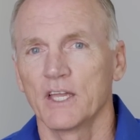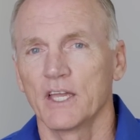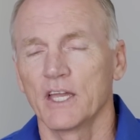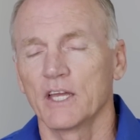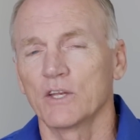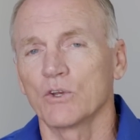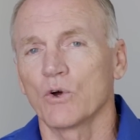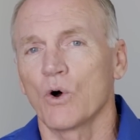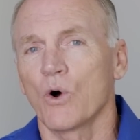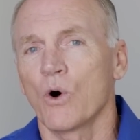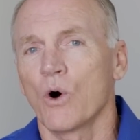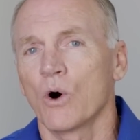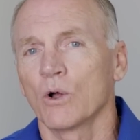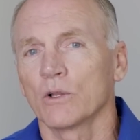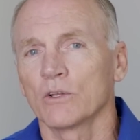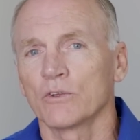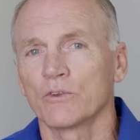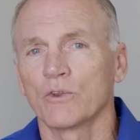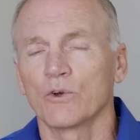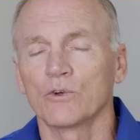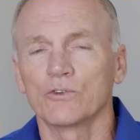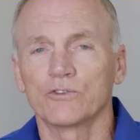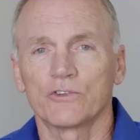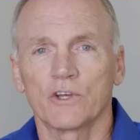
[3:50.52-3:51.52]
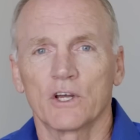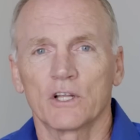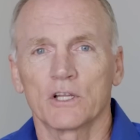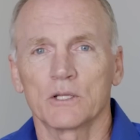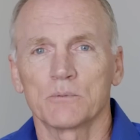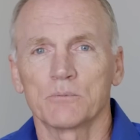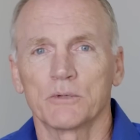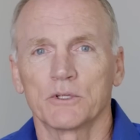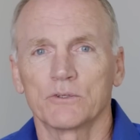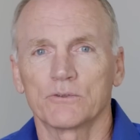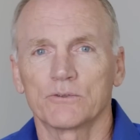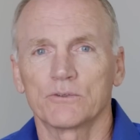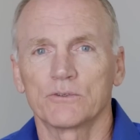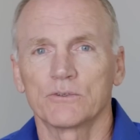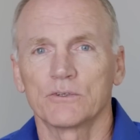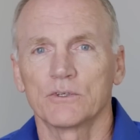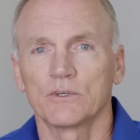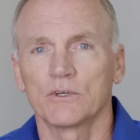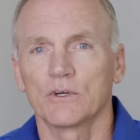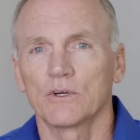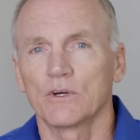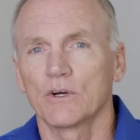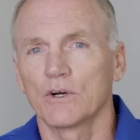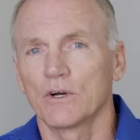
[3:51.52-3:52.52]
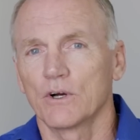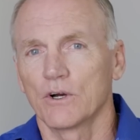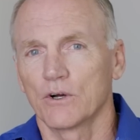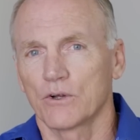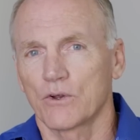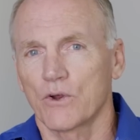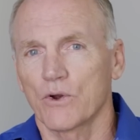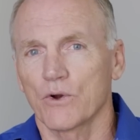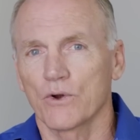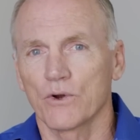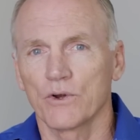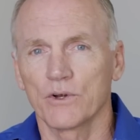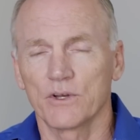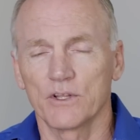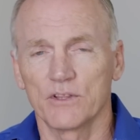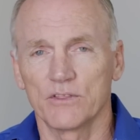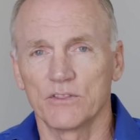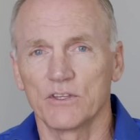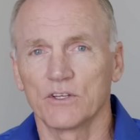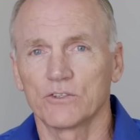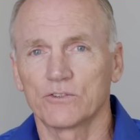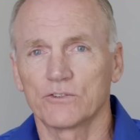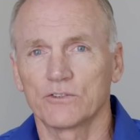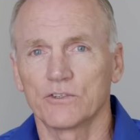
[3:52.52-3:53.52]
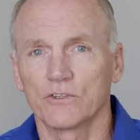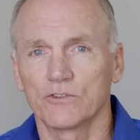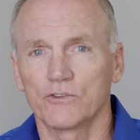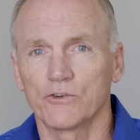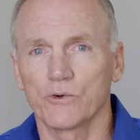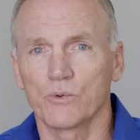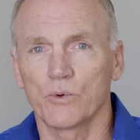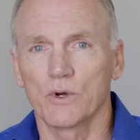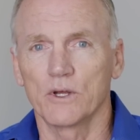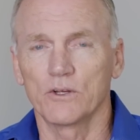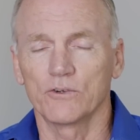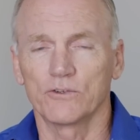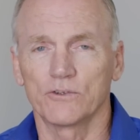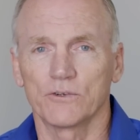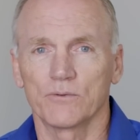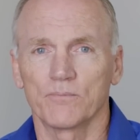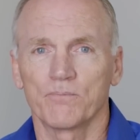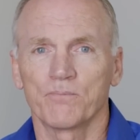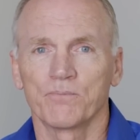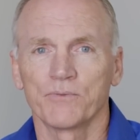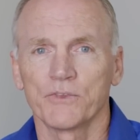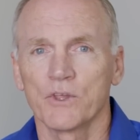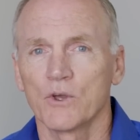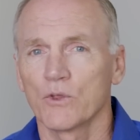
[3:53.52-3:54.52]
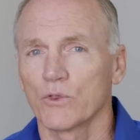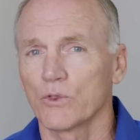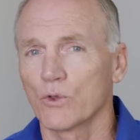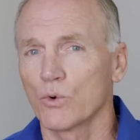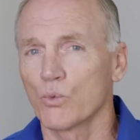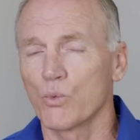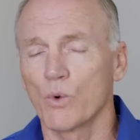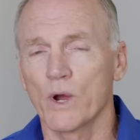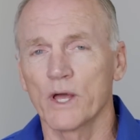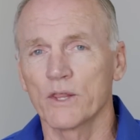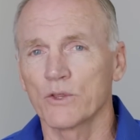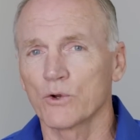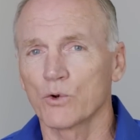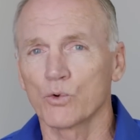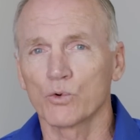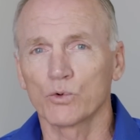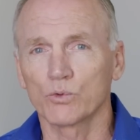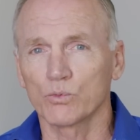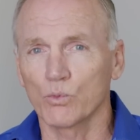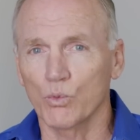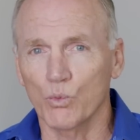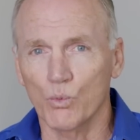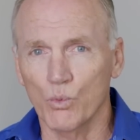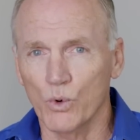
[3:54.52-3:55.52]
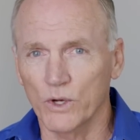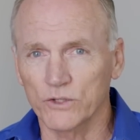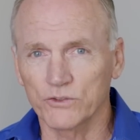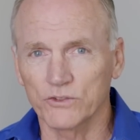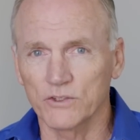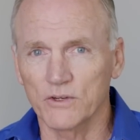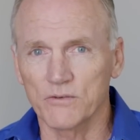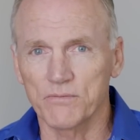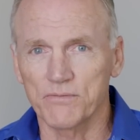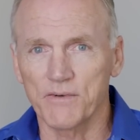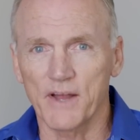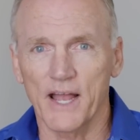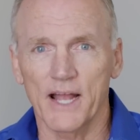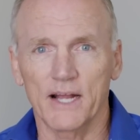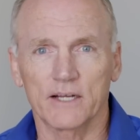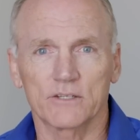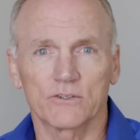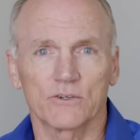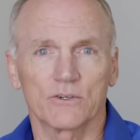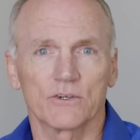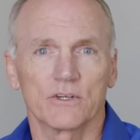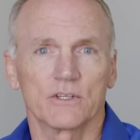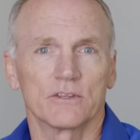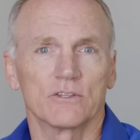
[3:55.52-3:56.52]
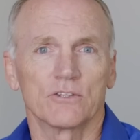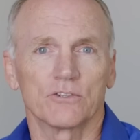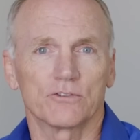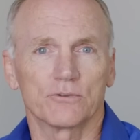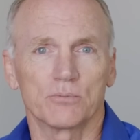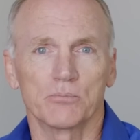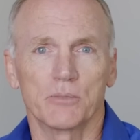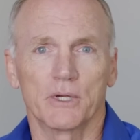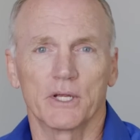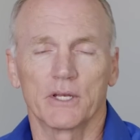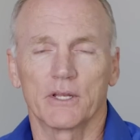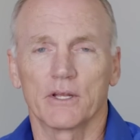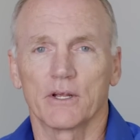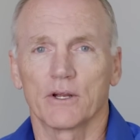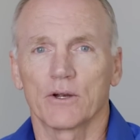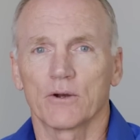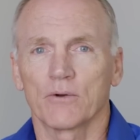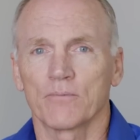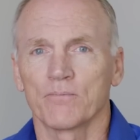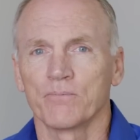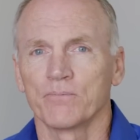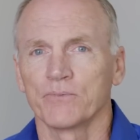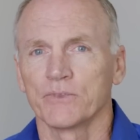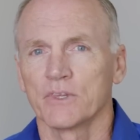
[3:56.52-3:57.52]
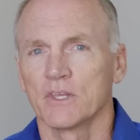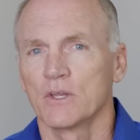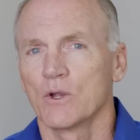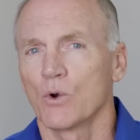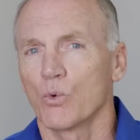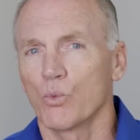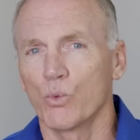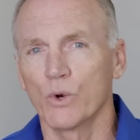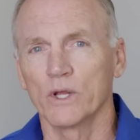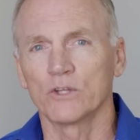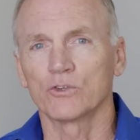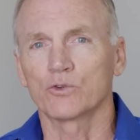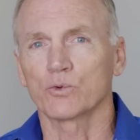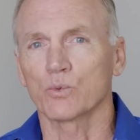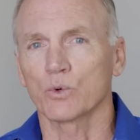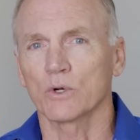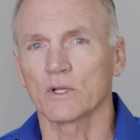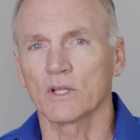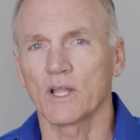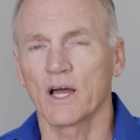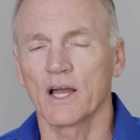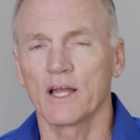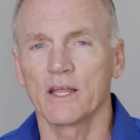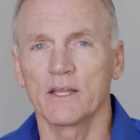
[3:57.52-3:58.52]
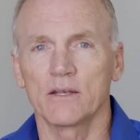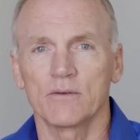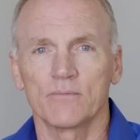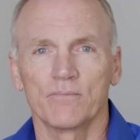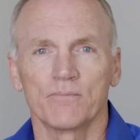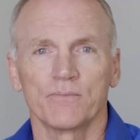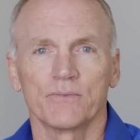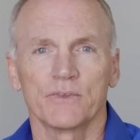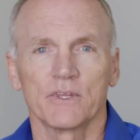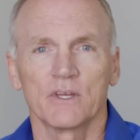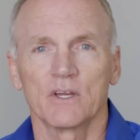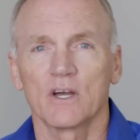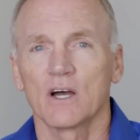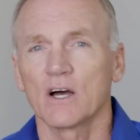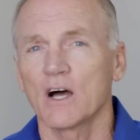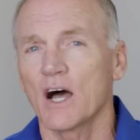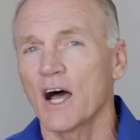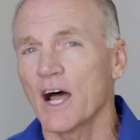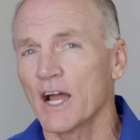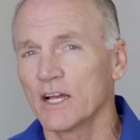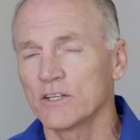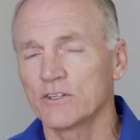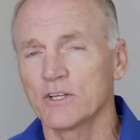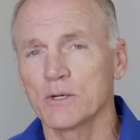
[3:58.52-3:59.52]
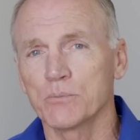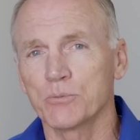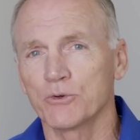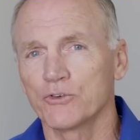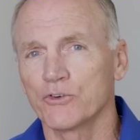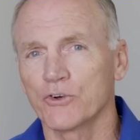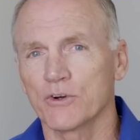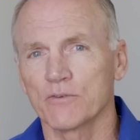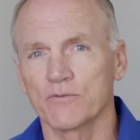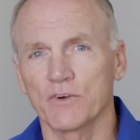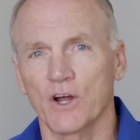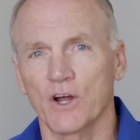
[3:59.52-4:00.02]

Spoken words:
And all of those elements occurred in this situation. The weather wasn't a factor in this midair. Winds were light, high temperature of